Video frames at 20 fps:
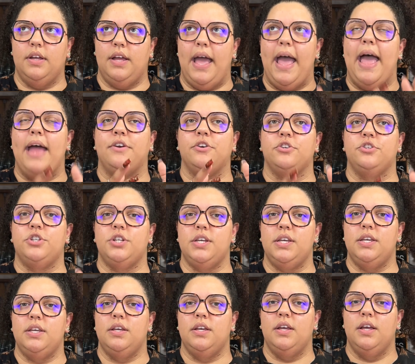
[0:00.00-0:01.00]

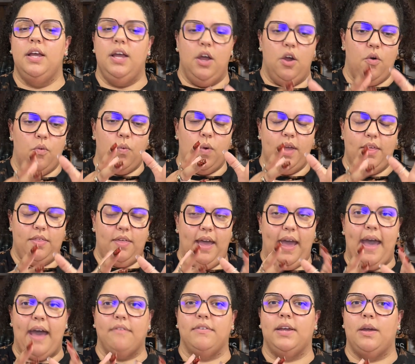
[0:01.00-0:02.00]
energy with
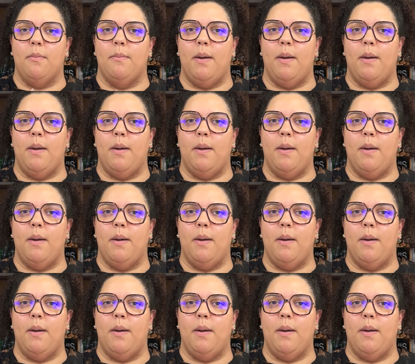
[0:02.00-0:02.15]
having a